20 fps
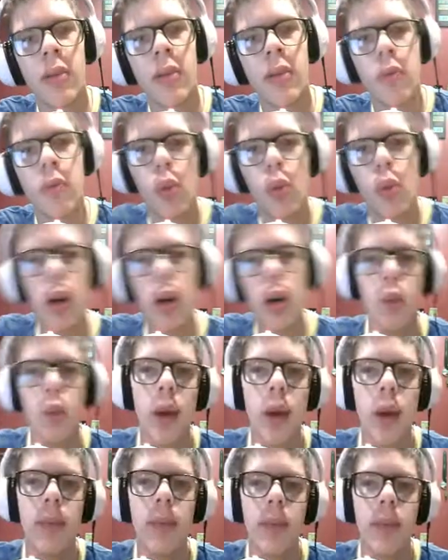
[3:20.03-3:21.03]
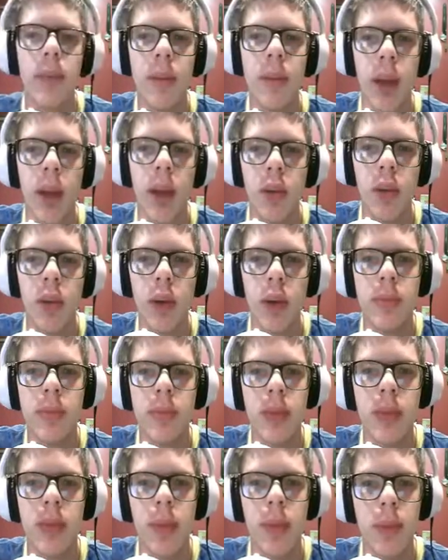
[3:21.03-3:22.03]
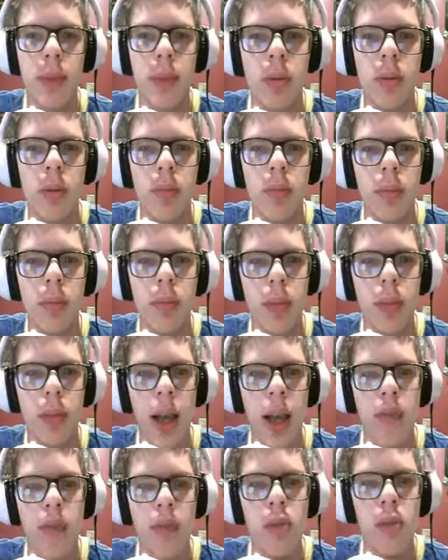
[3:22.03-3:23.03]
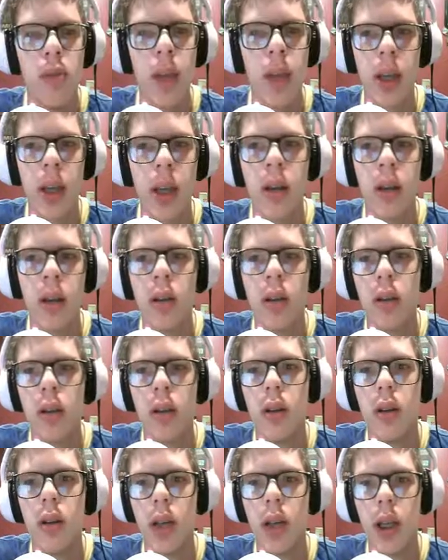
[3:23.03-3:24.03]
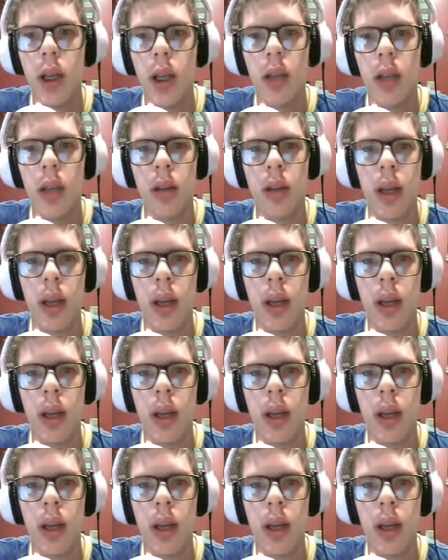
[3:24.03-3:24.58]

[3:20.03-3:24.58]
word web, the mind webs that people have you make in like